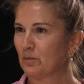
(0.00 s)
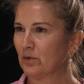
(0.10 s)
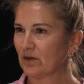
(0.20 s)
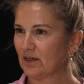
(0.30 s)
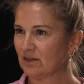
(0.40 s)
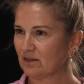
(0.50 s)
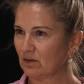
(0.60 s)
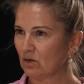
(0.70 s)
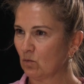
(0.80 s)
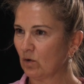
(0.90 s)
bodies
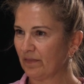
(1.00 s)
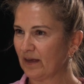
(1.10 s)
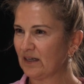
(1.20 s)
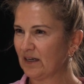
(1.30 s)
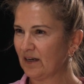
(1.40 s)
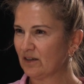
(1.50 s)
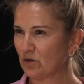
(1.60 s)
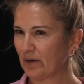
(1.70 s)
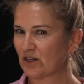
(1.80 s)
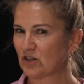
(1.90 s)
what they need
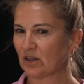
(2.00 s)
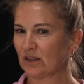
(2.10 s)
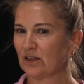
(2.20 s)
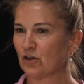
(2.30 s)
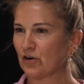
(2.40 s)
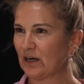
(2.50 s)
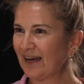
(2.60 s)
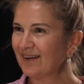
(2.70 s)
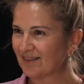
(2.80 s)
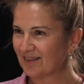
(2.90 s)
to actually
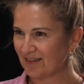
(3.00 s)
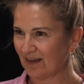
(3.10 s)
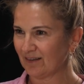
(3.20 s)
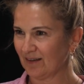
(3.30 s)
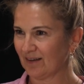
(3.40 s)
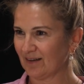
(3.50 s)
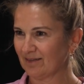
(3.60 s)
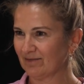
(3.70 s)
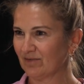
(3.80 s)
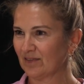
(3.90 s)
create cellular
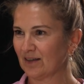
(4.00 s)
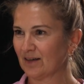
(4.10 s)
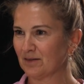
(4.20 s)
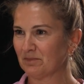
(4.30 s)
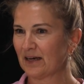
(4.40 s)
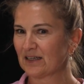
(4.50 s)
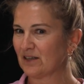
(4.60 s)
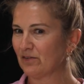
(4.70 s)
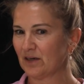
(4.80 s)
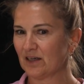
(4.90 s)

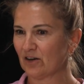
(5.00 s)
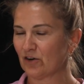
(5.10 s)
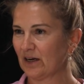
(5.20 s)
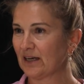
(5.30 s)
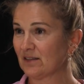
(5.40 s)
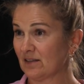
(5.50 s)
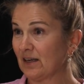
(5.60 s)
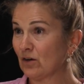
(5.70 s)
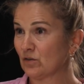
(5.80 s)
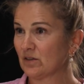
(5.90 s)
activity and create
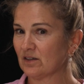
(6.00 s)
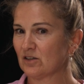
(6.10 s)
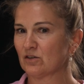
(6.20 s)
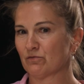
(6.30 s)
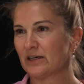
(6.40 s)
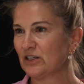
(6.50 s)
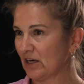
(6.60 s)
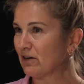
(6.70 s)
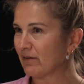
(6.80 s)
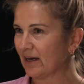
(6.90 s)
cells and to
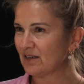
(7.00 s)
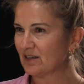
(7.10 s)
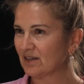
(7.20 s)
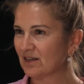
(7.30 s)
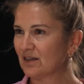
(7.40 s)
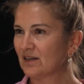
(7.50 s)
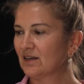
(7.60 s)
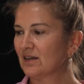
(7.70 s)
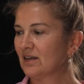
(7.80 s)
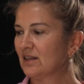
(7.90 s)
regenerate,
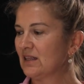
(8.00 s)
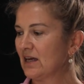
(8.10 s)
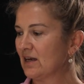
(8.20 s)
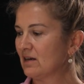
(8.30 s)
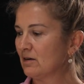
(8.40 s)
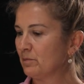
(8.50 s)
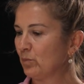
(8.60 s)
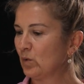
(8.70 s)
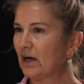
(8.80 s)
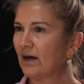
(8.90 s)
then
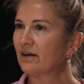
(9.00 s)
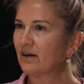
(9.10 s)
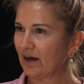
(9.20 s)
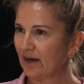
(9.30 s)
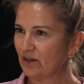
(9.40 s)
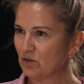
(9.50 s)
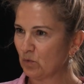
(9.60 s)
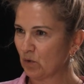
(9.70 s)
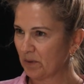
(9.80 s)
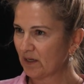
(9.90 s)
we are going to age
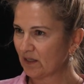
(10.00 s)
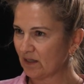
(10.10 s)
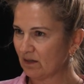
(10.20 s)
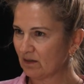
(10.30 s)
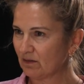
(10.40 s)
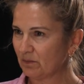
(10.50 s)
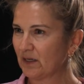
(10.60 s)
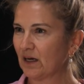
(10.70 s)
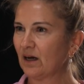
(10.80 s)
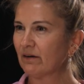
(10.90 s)
more quickly. We
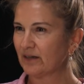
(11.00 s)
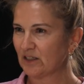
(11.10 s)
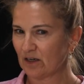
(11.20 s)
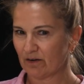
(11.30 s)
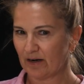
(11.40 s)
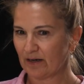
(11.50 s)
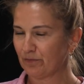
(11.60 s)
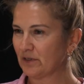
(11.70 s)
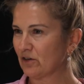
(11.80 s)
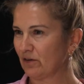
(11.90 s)
can't regenerate if
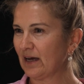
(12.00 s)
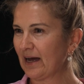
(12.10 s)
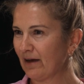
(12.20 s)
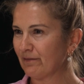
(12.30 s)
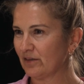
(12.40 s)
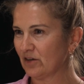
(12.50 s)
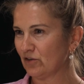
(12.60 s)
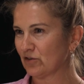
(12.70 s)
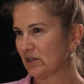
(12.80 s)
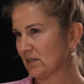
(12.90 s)
we don't have the
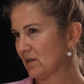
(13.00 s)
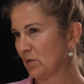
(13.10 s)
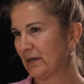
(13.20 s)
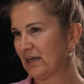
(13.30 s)
nutrients that we